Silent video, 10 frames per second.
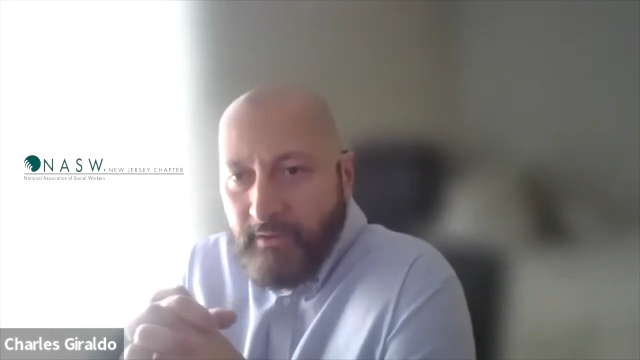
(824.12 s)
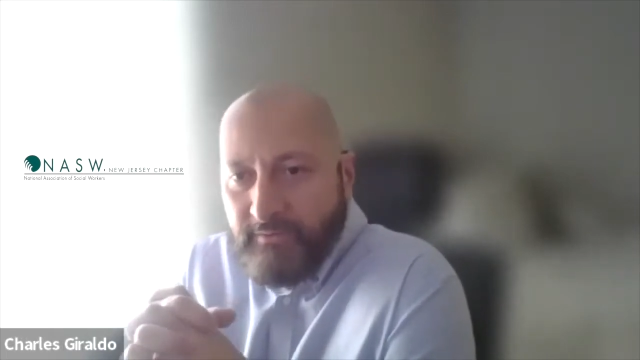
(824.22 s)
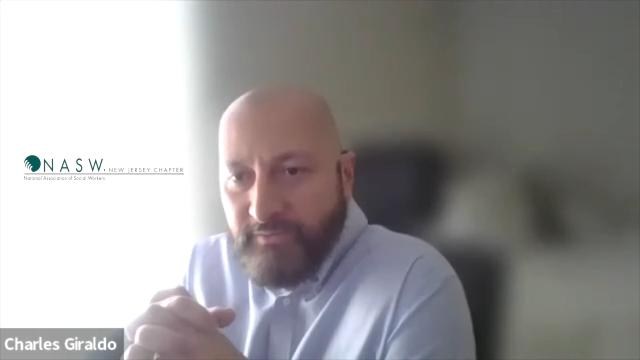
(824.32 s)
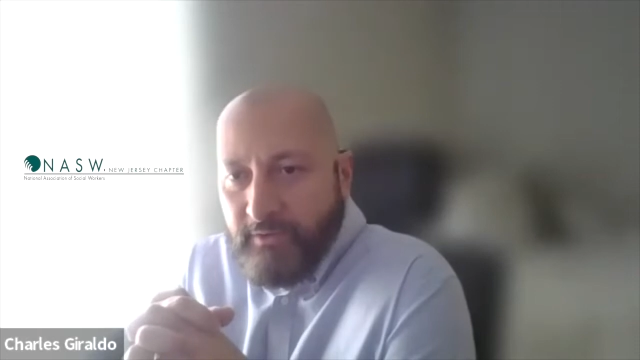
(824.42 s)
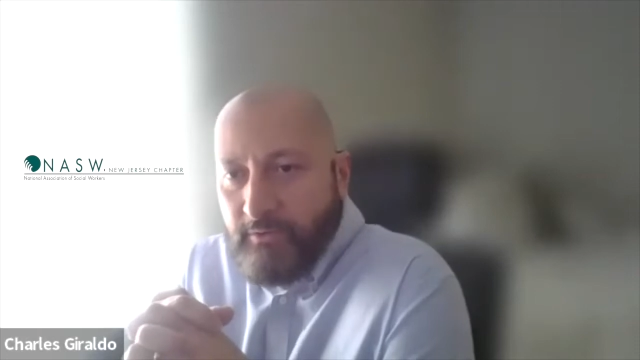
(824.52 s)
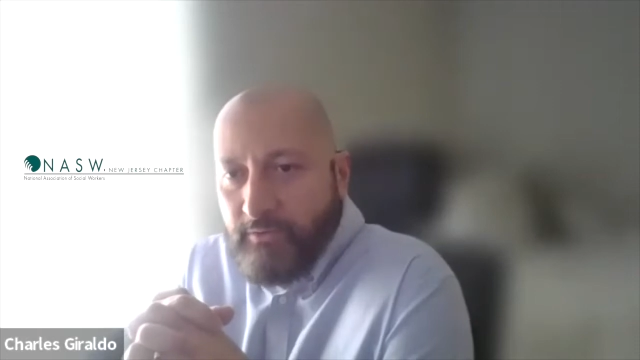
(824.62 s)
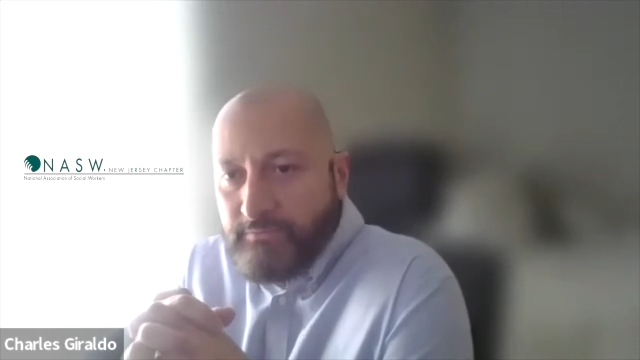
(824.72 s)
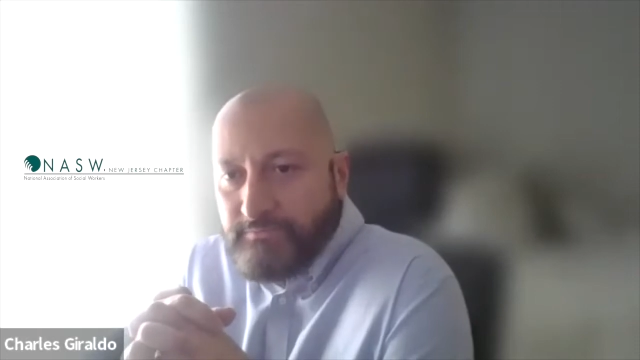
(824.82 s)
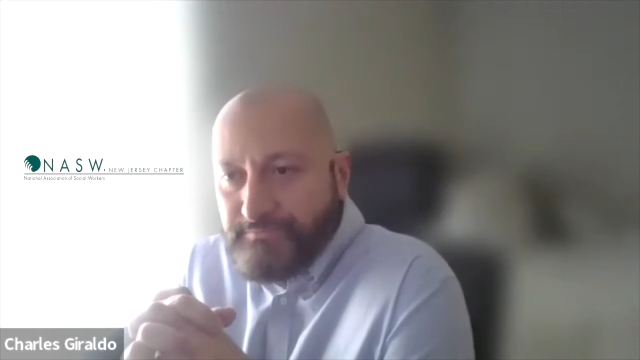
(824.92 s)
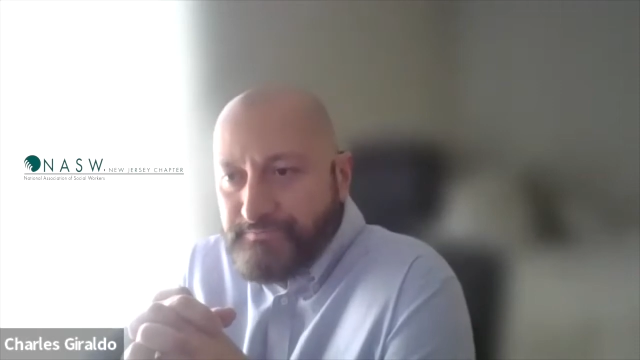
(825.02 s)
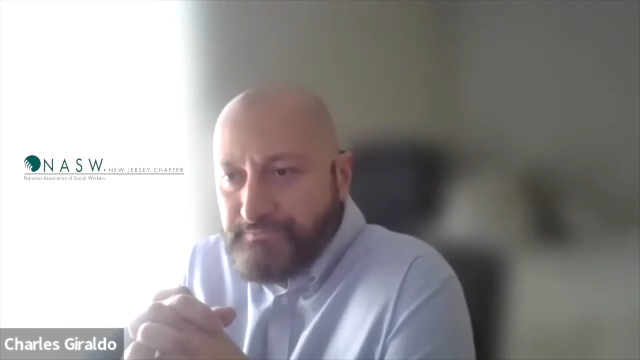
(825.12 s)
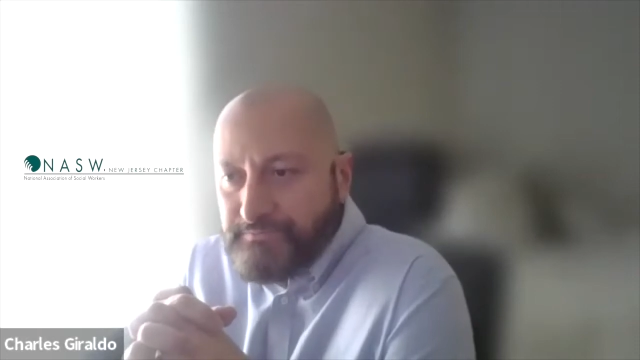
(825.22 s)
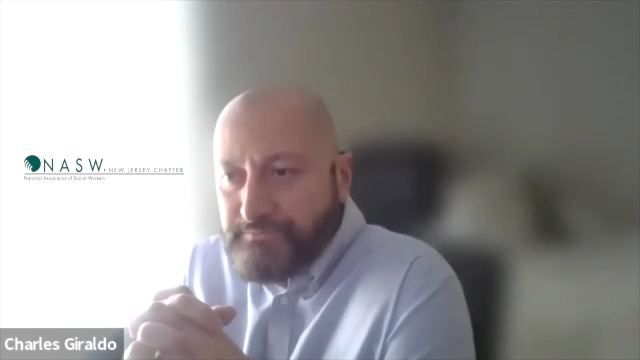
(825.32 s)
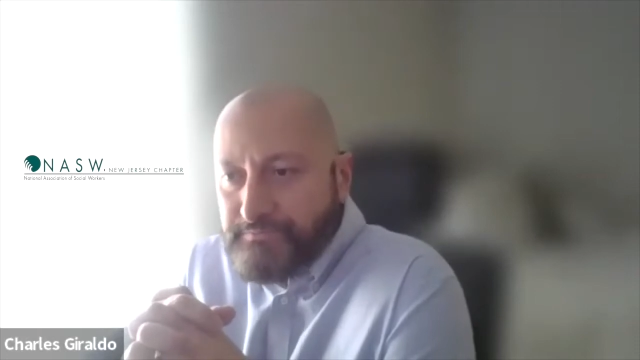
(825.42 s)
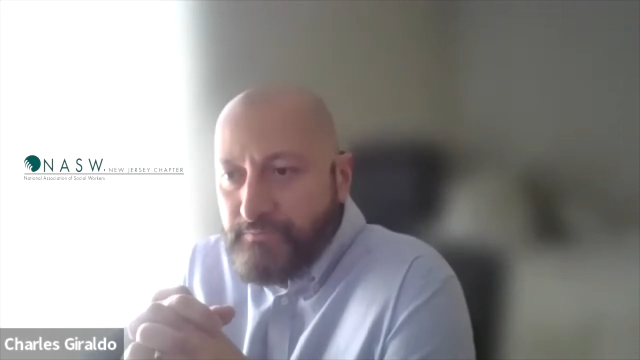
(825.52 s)
So
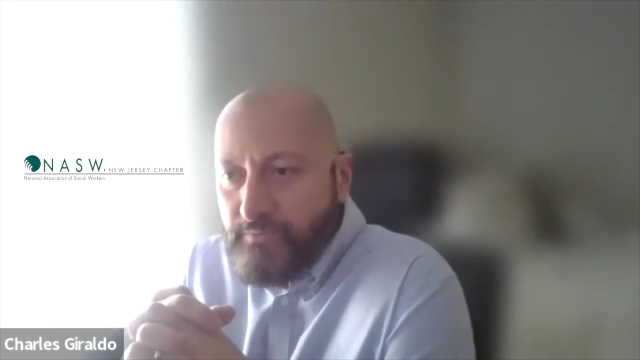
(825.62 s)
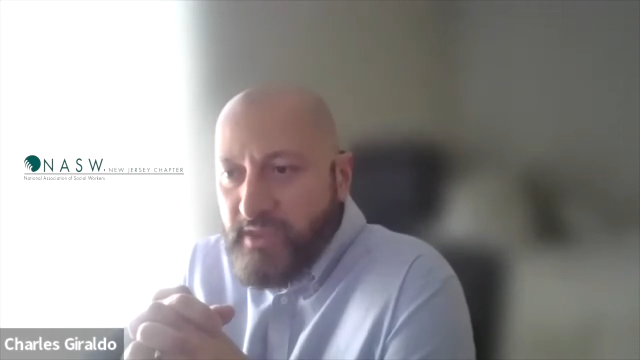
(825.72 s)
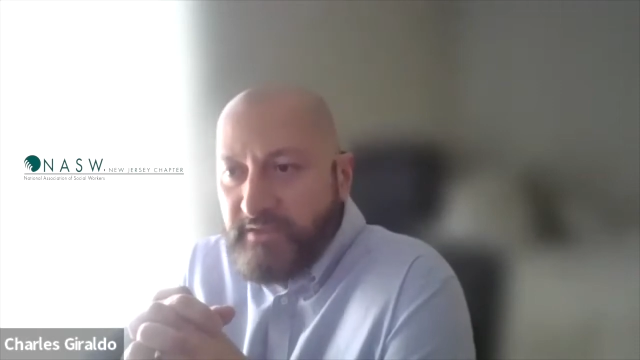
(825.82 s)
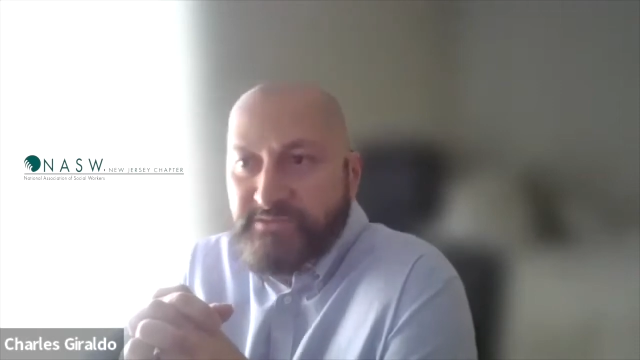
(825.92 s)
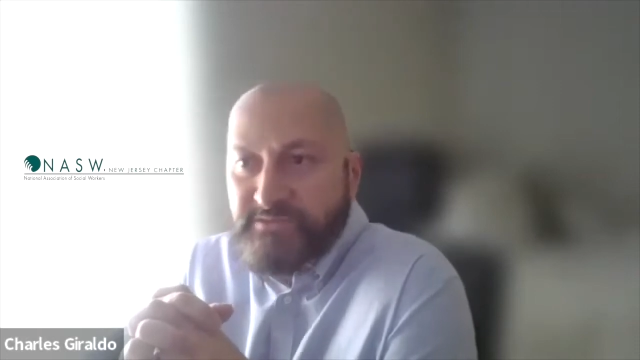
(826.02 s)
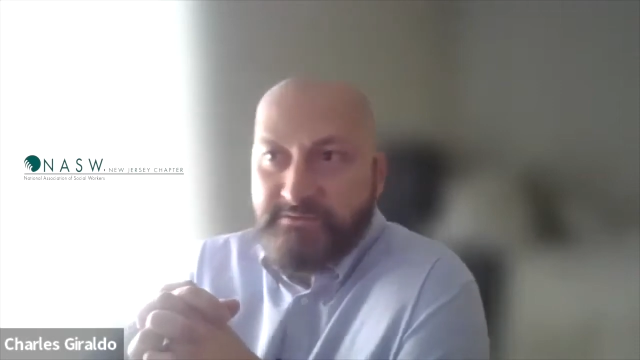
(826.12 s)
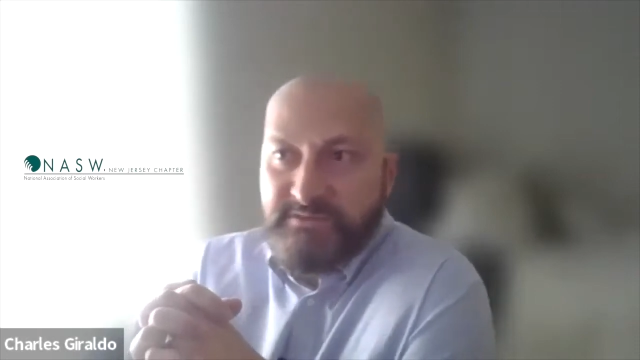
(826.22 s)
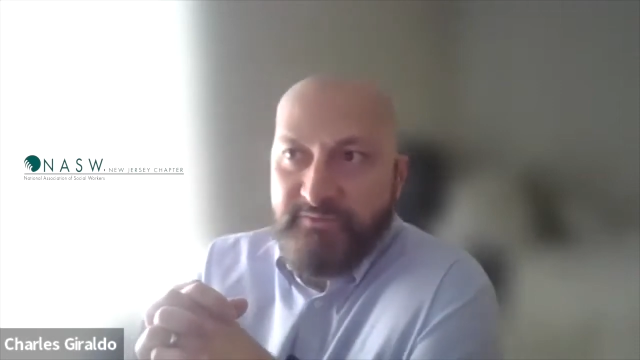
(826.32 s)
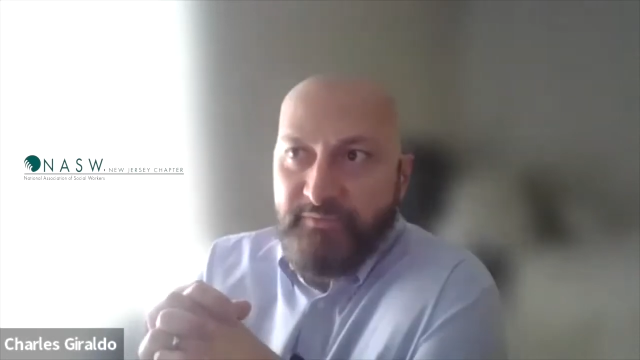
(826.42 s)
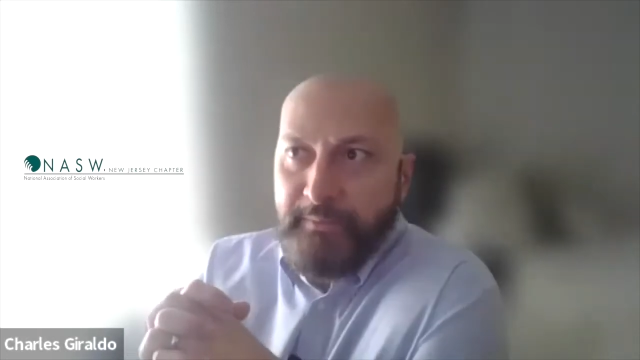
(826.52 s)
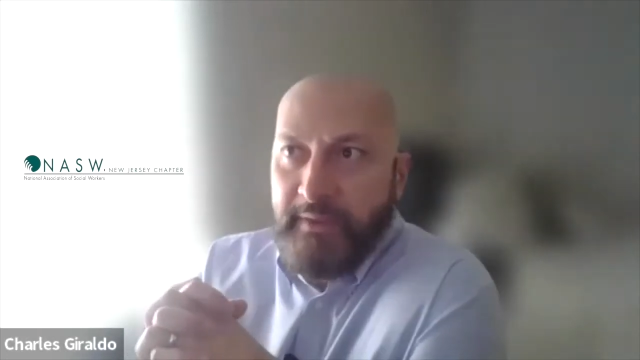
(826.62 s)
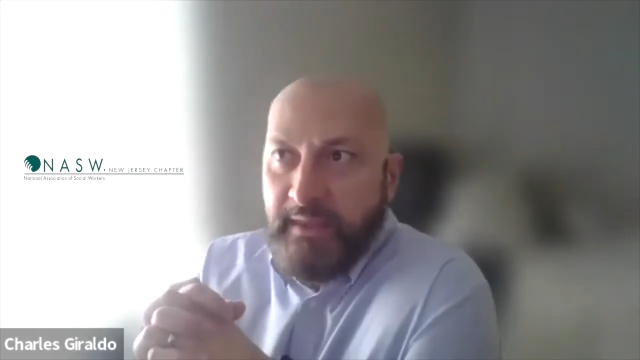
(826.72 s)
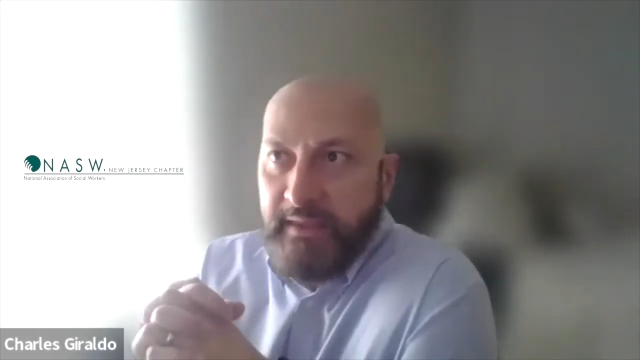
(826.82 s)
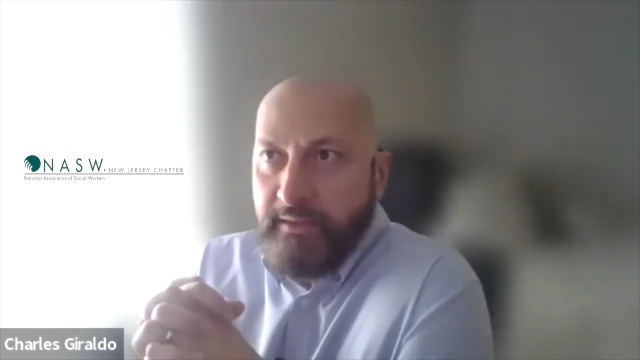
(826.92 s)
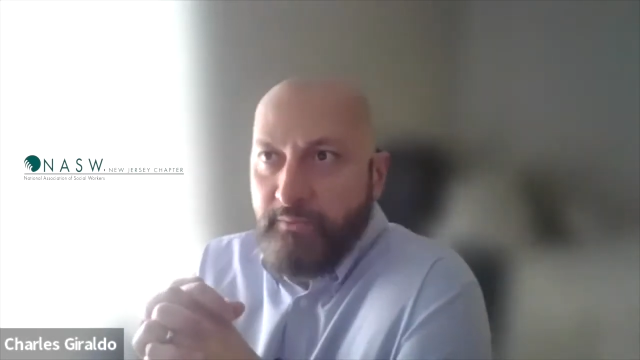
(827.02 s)
in terms of
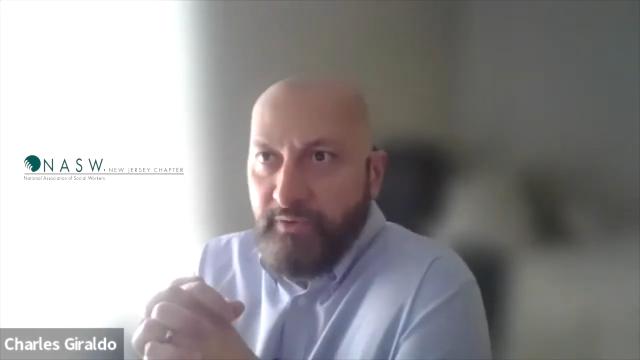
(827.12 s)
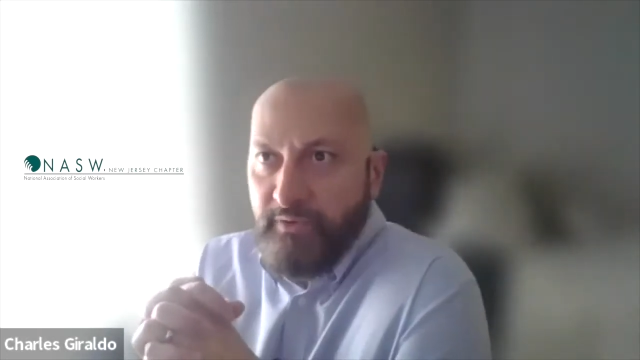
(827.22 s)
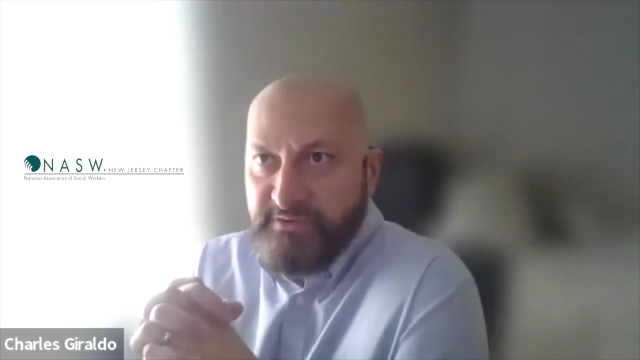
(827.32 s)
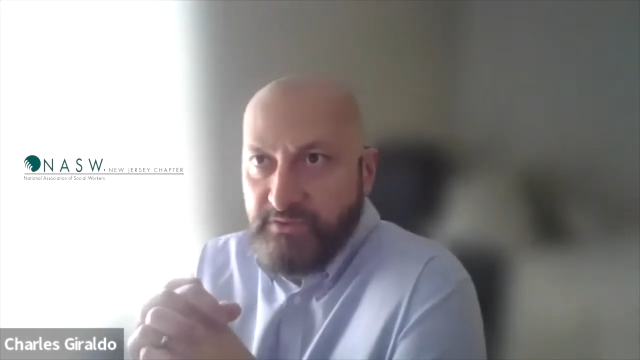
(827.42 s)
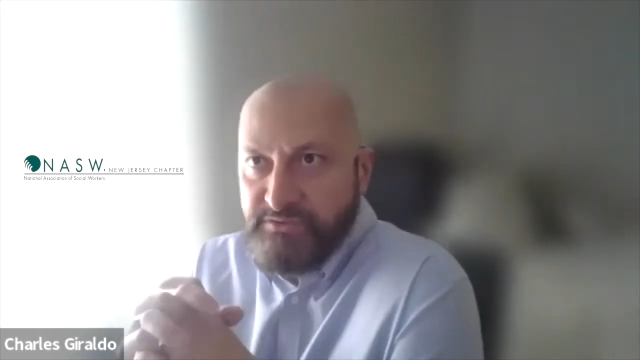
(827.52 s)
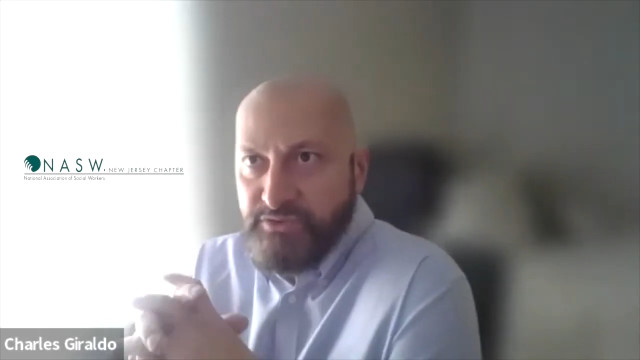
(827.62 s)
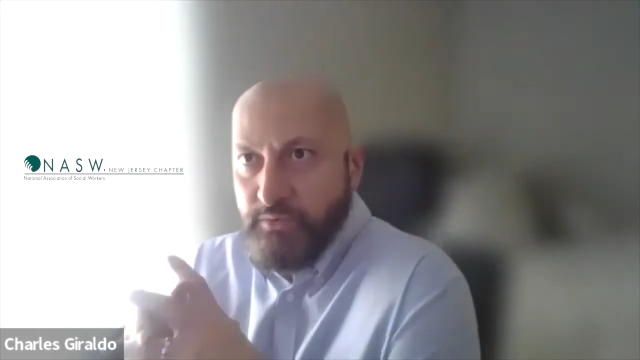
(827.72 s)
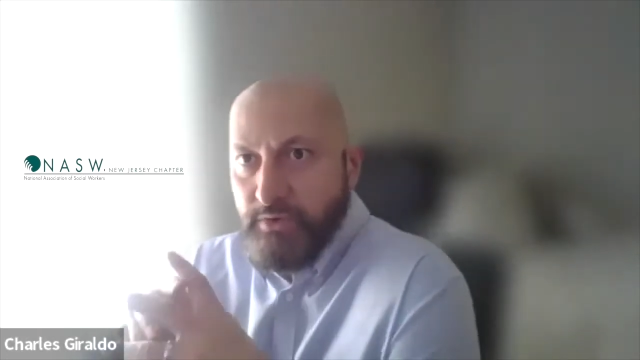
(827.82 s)
me with social